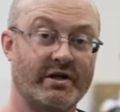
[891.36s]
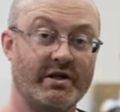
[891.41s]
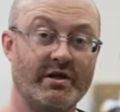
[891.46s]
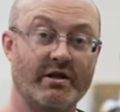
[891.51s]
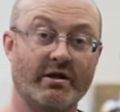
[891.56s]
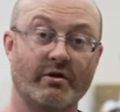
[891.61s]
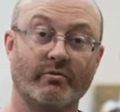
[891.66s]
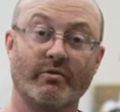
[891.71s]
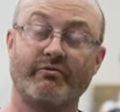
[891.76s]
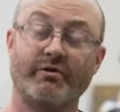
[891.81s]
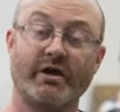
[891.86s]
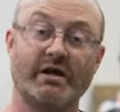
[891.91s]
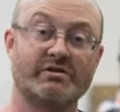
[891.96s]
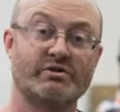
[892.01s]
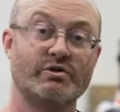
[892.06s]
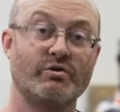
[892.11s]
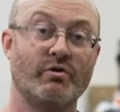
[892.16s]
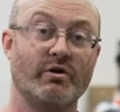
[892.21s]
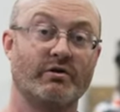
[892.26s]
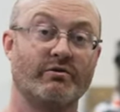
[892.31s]
I think
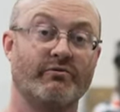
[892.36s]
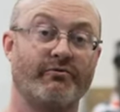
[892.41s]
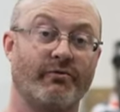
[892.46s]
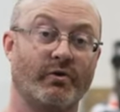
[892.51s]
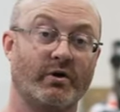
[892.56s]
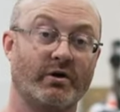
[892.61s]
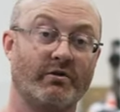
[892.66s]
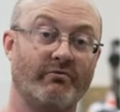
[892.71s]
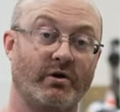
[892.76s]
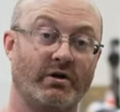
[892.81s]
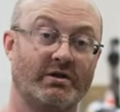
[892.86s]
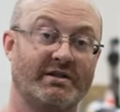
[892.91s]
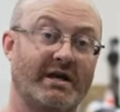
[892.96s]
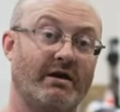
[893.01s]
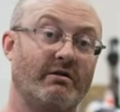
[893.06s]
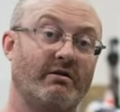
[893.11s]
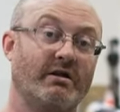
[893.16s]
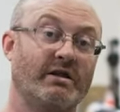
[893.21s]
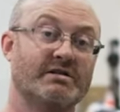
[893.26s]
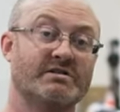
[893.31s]
we we shoot a
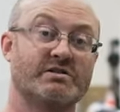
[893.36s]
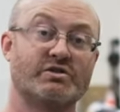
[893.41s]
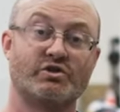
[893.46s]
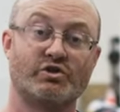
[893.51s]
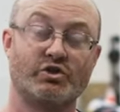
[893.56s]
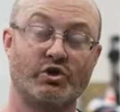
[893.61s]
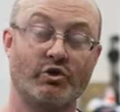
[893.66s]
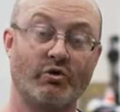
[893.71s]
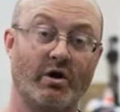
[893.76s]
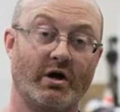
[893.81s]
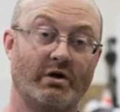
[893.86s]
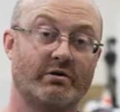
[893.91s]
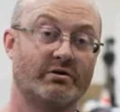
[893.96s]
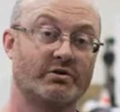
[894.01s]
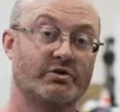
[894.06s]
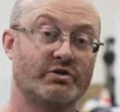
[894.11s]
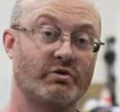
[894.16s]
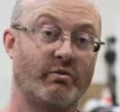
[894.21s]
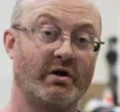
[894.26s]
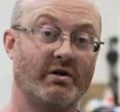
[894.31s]
video where we we show
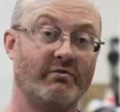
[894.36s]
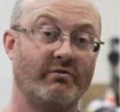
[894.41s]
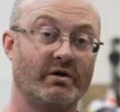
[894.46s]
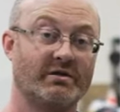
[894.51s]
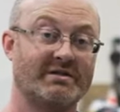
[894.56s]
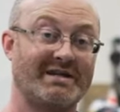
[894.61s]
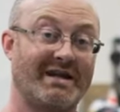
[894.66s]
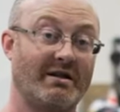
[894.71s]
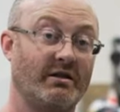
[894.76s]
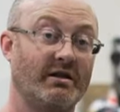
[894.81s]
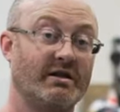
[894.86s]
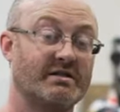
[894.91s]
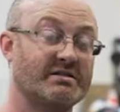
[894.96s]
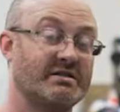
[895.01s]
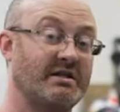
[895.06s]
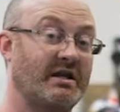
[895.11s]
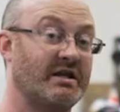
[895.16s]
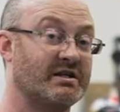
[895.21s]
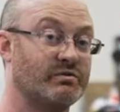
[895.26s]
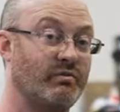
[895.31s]
like five
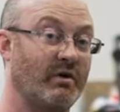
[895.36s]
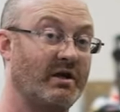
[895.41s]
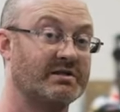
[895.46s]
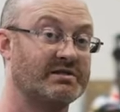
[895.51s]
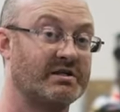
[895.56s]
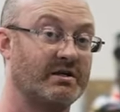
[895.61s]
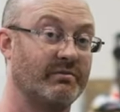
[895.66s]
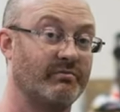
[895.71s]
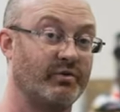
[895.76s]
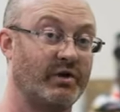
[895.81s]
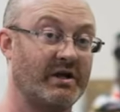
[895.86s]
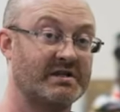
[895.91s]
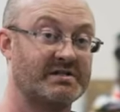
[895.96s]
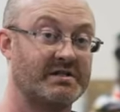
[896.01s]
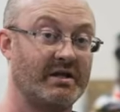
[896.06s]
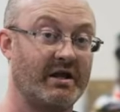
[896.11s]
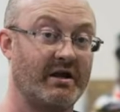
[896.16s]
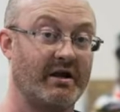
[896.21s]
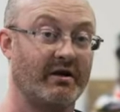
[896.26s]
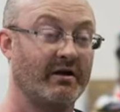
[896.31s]
gallon buckets and
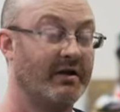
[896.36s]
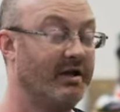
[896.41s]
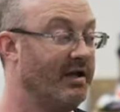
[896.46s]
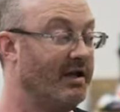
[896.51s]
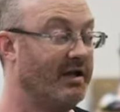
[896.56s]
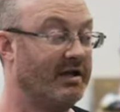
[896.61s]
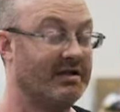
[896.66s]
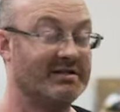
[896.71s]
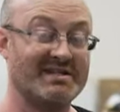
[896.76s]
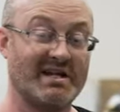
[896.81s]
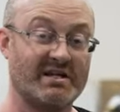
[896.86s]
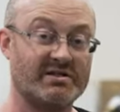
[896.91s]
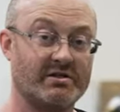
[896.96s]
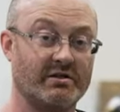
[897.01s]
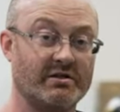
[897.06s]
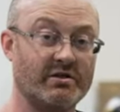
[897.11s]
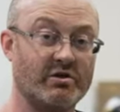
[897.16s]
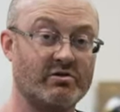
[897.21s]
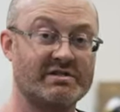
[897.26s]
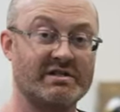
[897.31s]
some, you know,
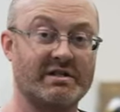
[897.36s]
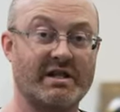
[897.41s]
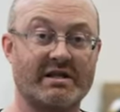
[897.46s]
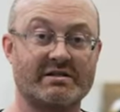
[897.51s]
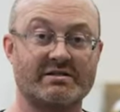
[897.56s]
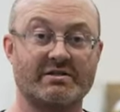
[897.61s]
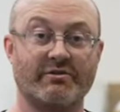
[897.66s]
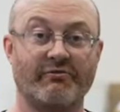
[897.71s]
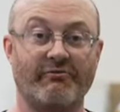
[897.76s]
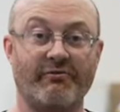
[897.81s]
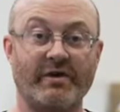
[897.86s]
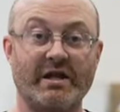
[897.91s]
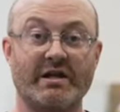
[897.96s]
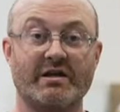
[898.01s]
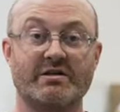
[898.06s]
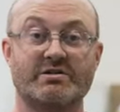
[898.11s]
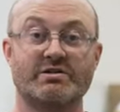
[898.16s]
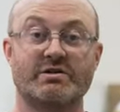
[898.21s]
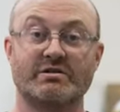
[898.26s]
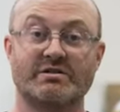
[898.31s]
some big
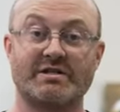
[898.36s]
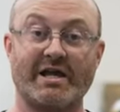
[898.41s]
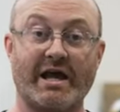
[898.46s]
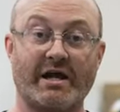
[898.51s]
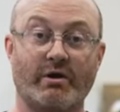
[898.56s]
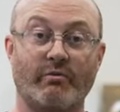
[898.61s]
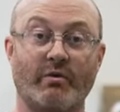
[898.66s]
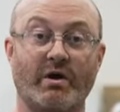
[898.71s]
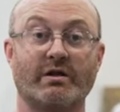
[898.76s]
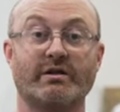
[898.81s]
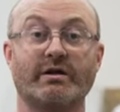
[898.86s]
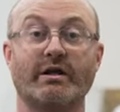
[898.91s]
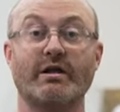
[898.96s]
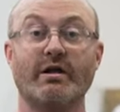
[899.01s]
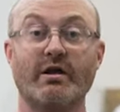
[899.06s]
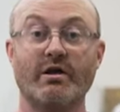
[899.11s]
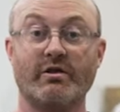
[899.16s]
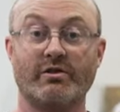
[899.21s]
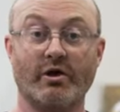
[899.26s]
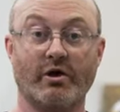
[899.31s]
containers and a welder and
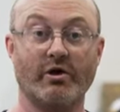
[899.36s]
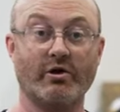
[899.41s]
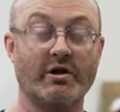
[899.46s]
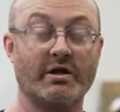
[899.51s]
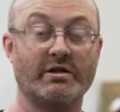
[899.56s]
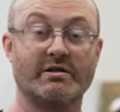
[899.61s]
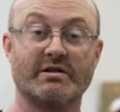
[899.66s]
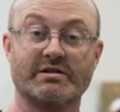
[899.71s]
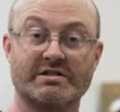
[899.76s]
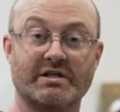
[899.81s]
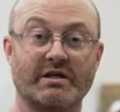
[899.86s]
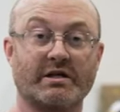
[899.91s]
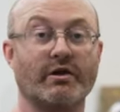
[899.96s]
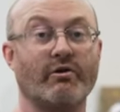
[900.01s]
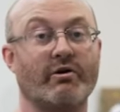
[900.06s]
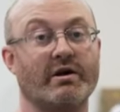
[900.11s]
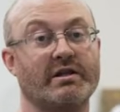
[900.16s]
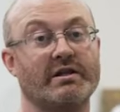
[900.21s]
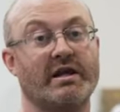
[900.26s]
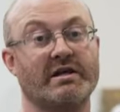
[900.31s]
like all the stuff we shove
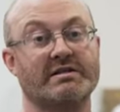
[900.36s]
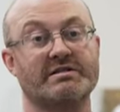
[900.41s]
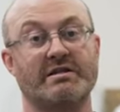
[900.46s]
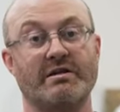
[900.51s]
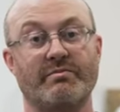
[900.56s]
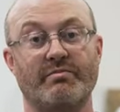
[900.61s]
in there.